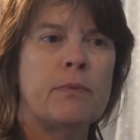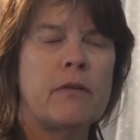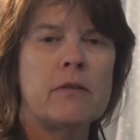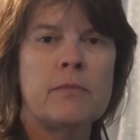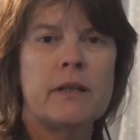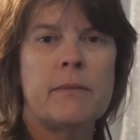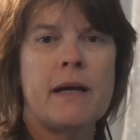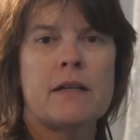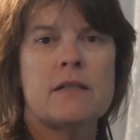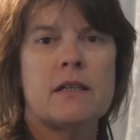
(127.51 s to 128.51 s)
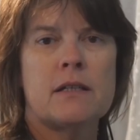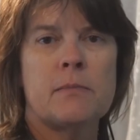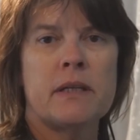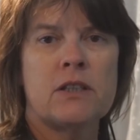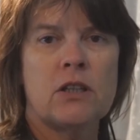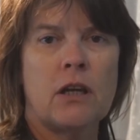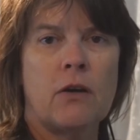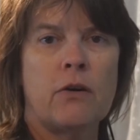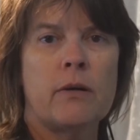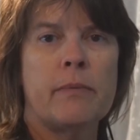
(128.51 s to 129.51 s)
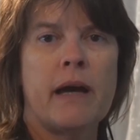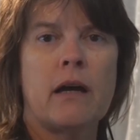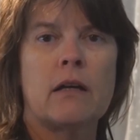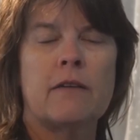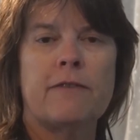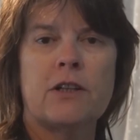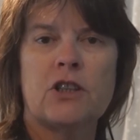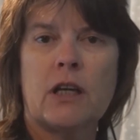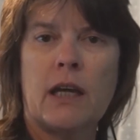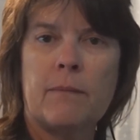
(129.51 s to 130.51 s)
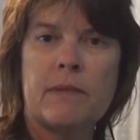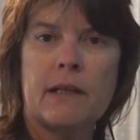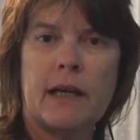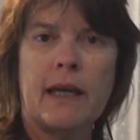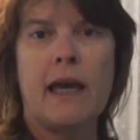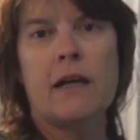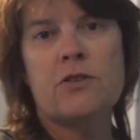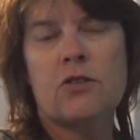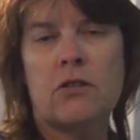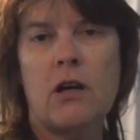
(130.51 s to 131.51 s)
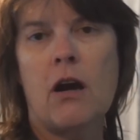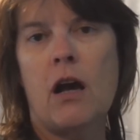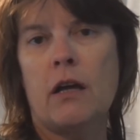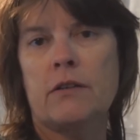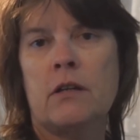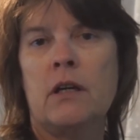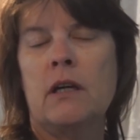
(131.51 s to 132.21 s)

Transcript: probably about six months ago about if I should keep the lake house or not.